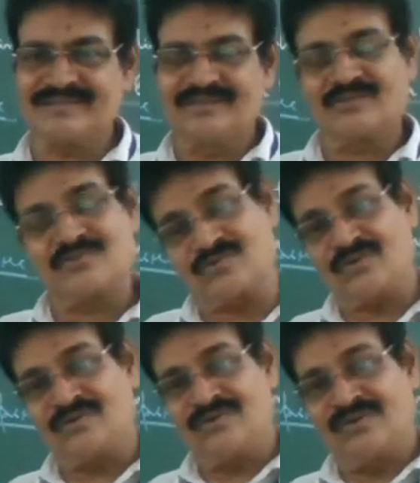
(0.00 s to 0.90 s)

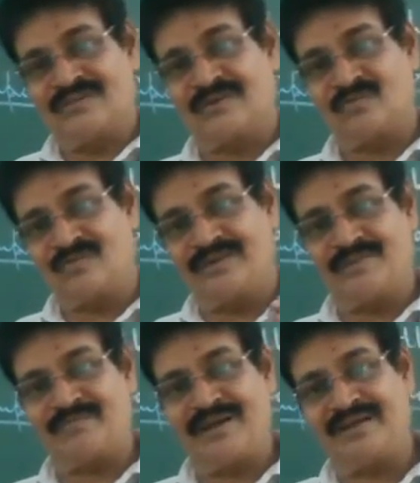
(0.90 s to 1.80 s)
so the Roman
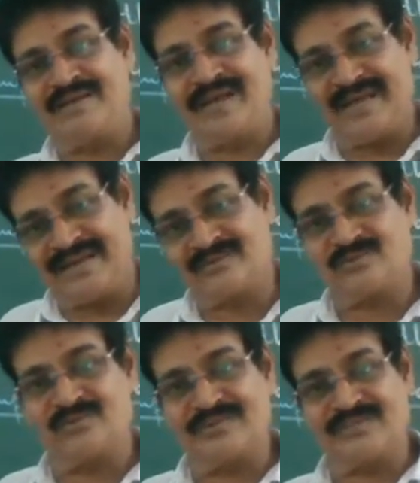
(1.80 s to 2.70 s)
Empire had
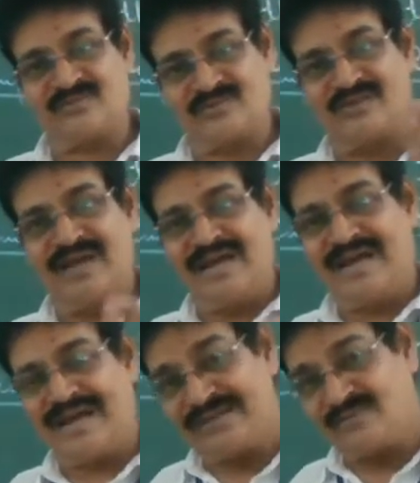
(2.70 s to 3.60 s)
to
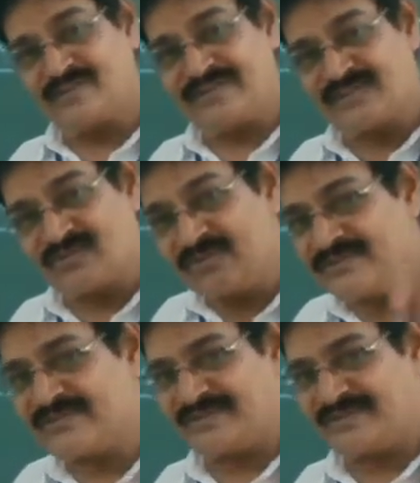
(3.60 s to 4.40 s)
recruit